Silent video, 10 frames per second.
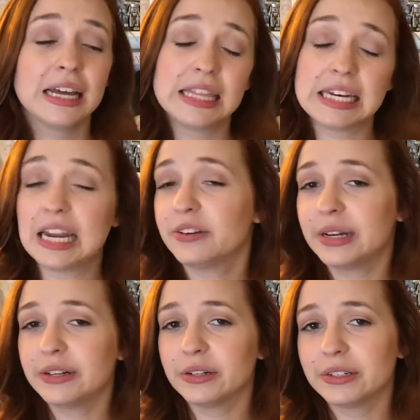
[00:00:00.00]
the
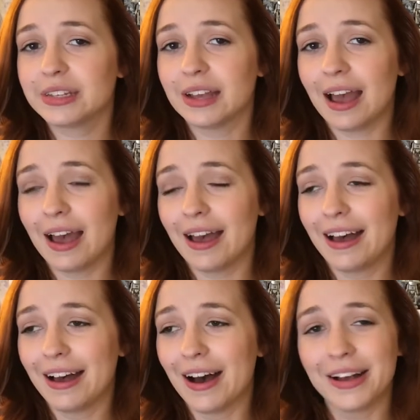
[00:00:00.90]
narrator's uh,
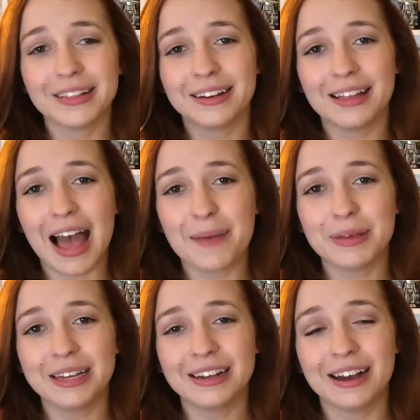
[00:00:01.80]
odd little
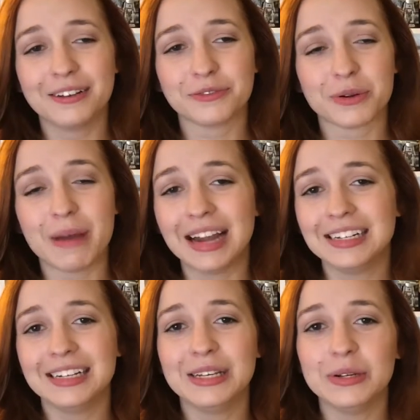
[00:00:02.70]
habit of
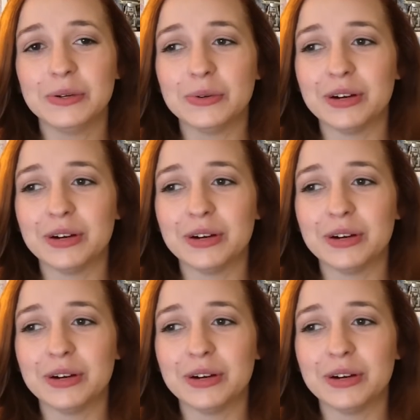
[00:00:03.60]
reminding you